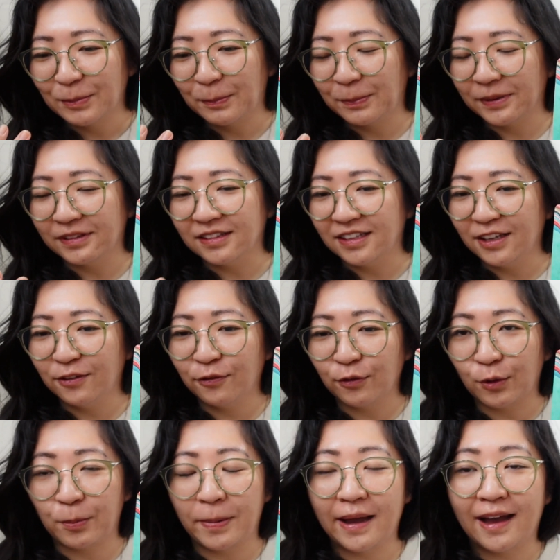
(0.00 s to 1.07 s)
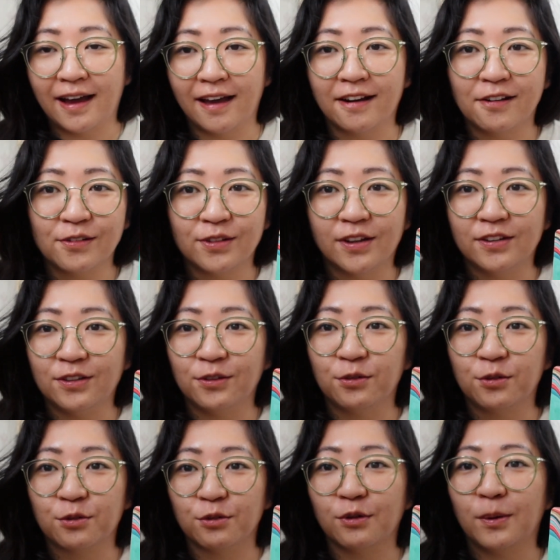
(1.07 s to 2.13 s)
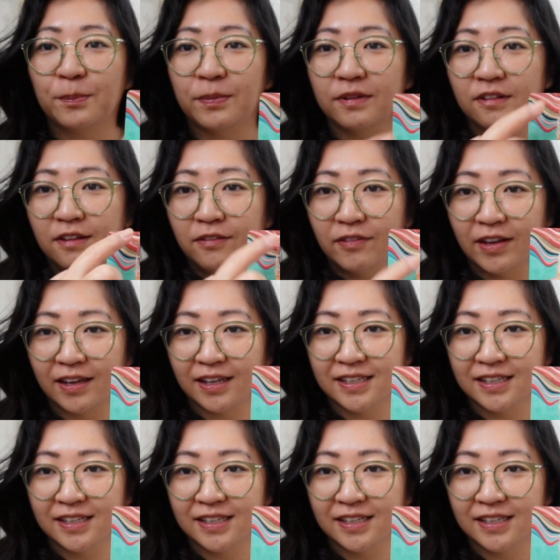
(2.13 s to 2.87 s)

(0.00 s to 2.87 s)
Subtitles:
belief or pattern that you grew up believing.